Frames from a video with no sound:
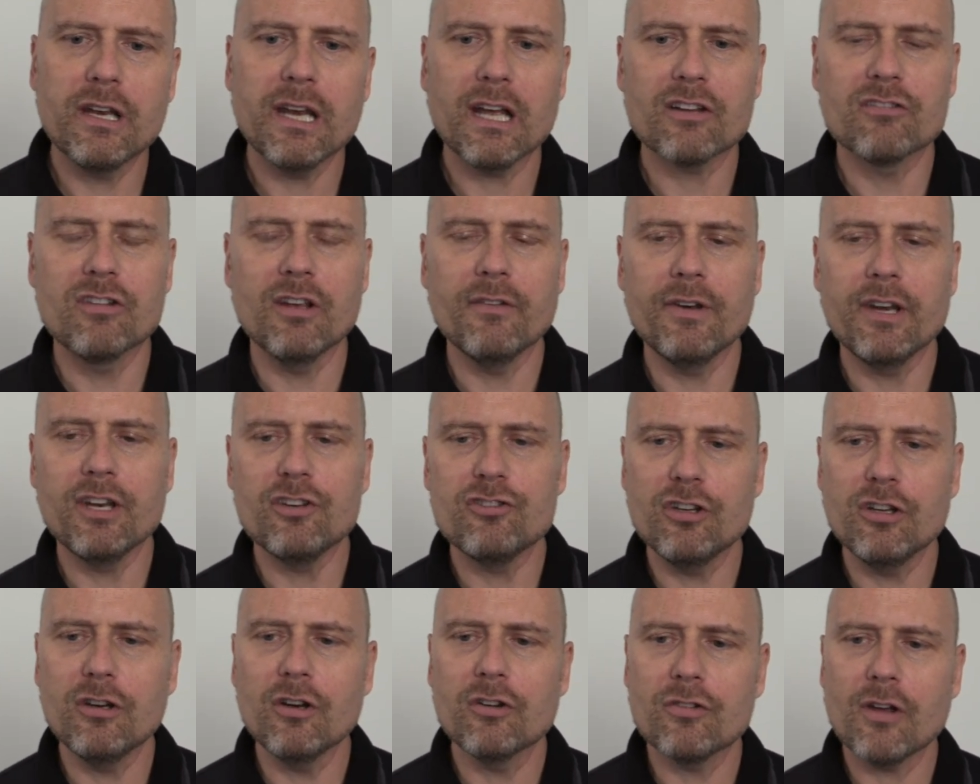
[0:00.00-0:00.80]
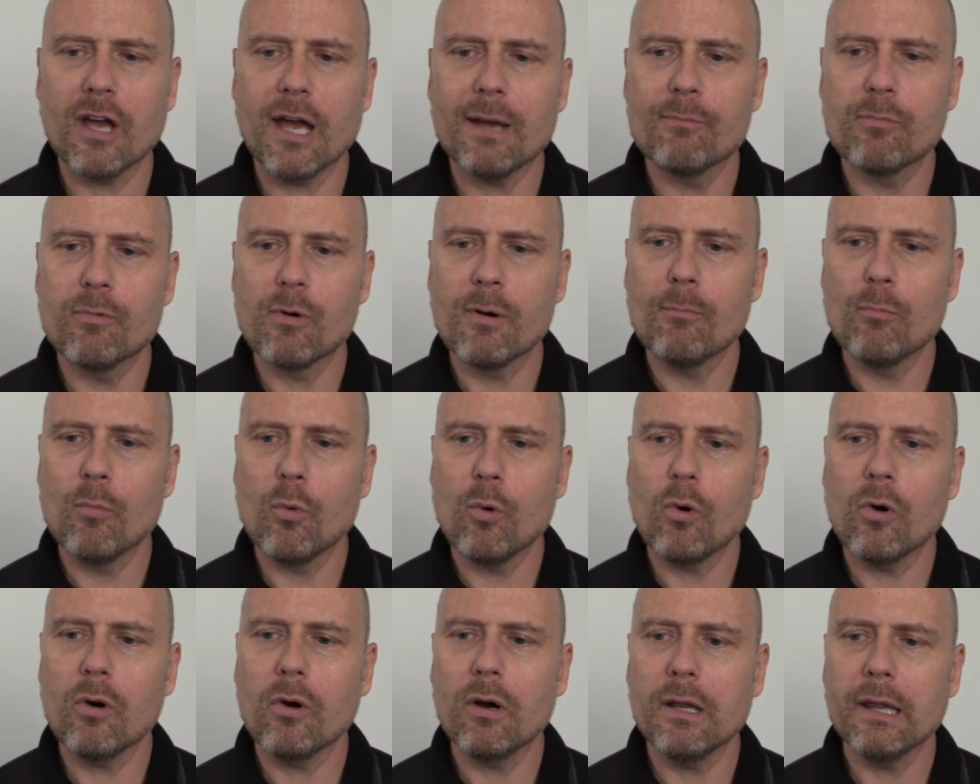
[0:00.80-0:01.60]
activity genotype were
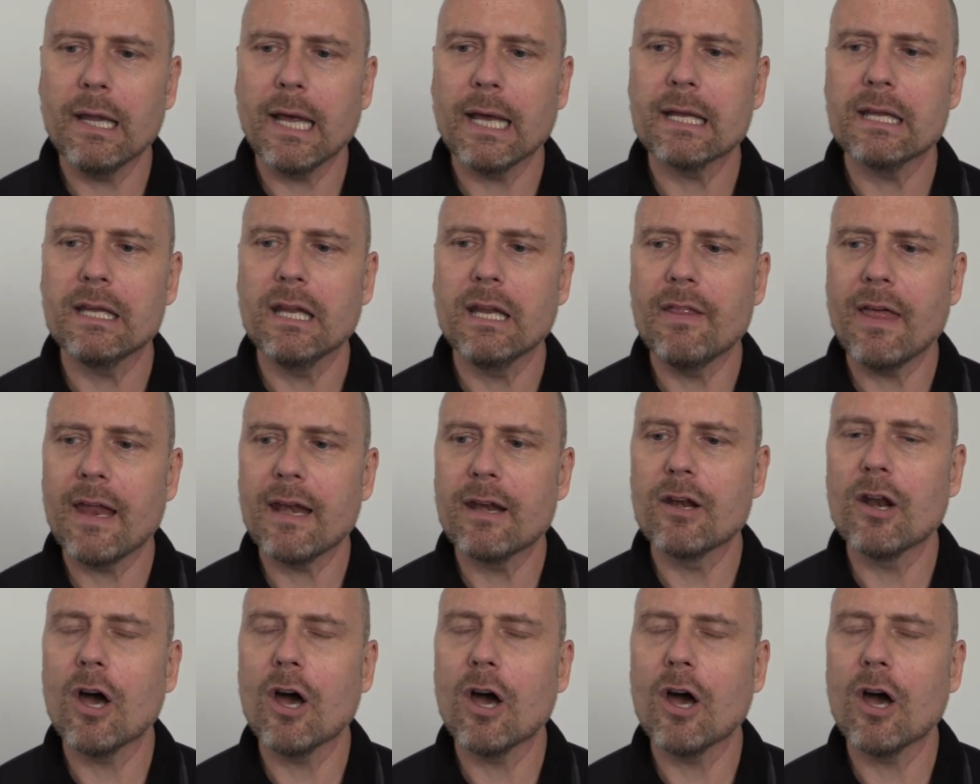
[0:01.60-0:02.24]
more likely than